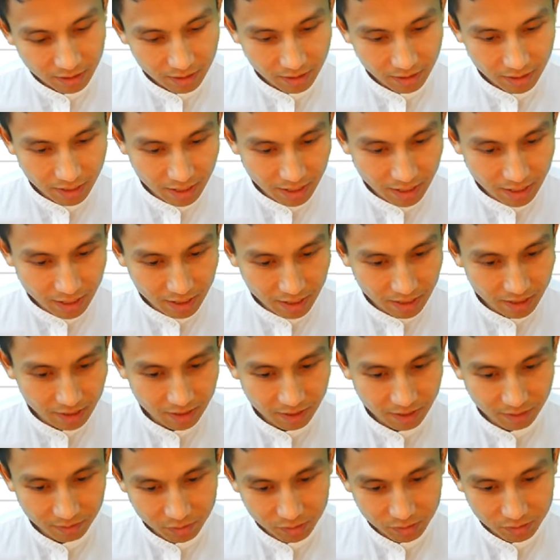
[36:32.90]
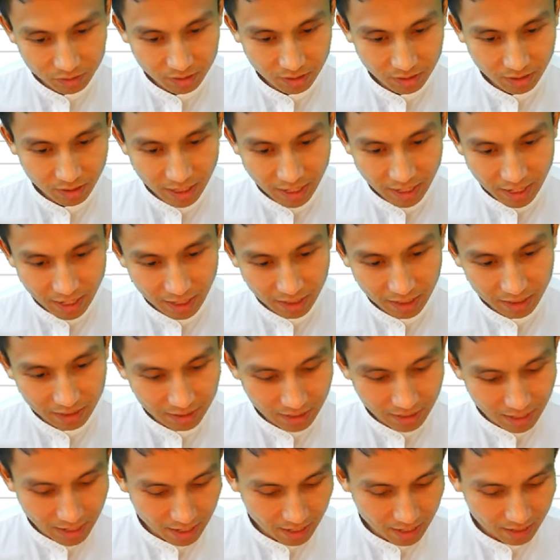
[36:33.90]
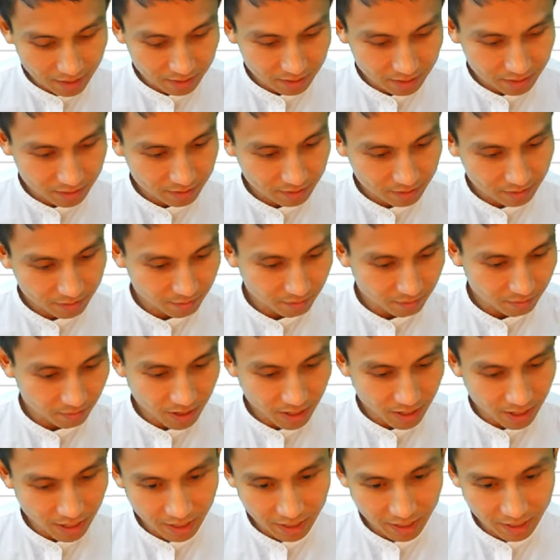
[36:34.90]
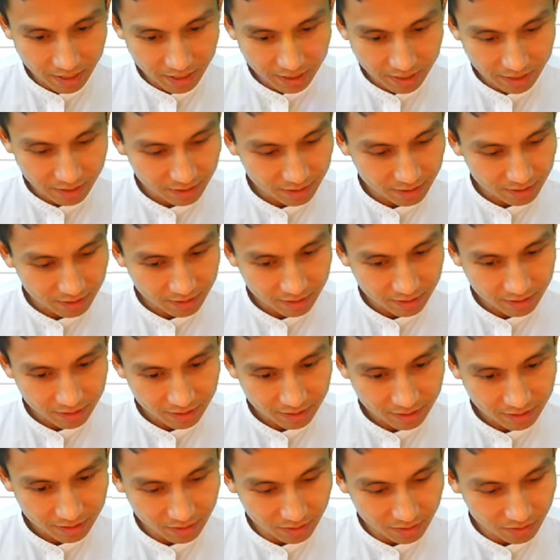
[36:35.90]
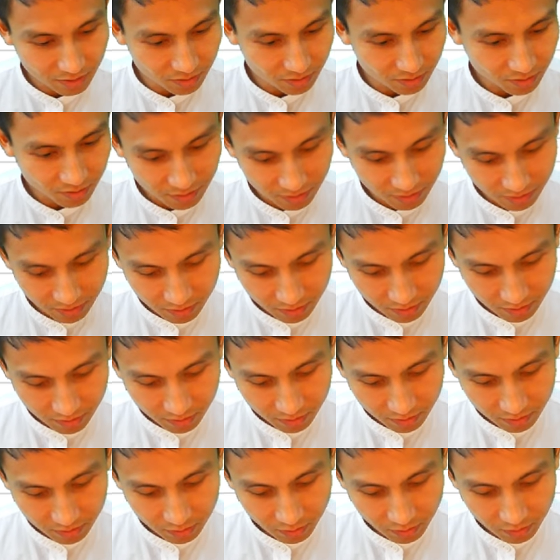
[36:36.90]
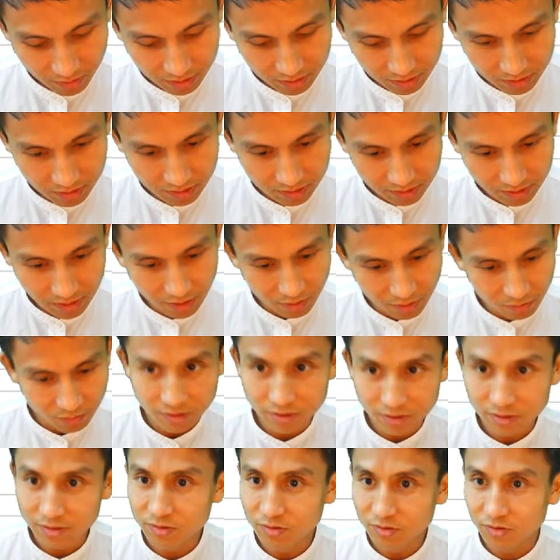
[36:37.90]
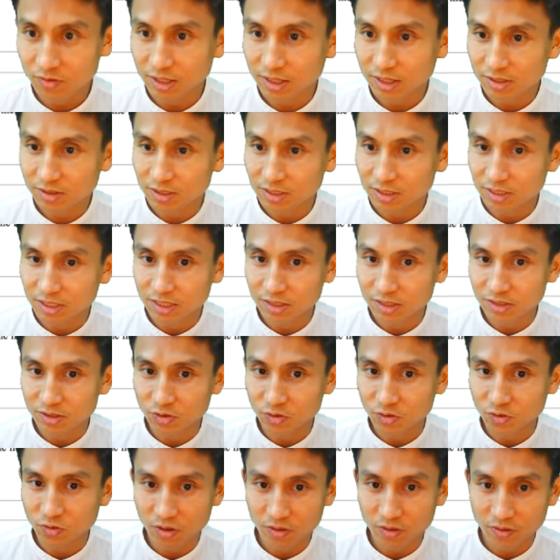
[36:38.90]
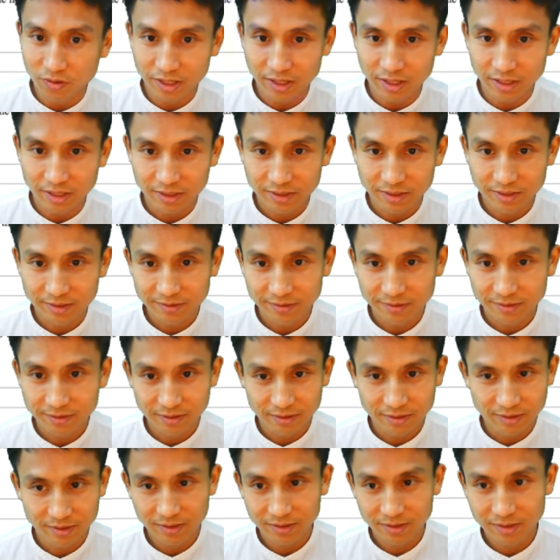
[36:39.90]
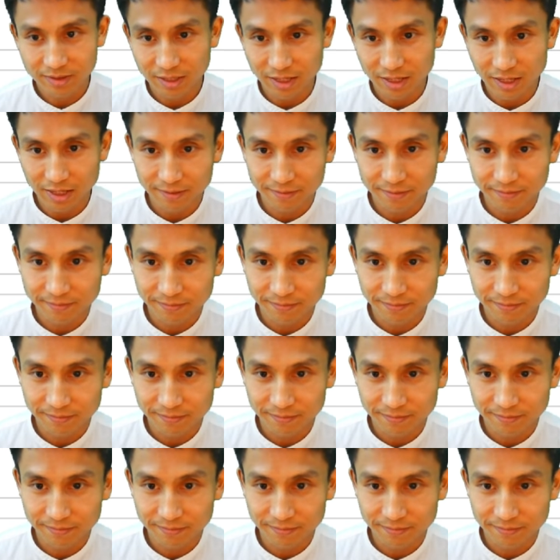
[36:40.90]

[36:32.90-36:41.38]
And I'm just going to add that by, 2600. So that's in year 2 already. Yeah.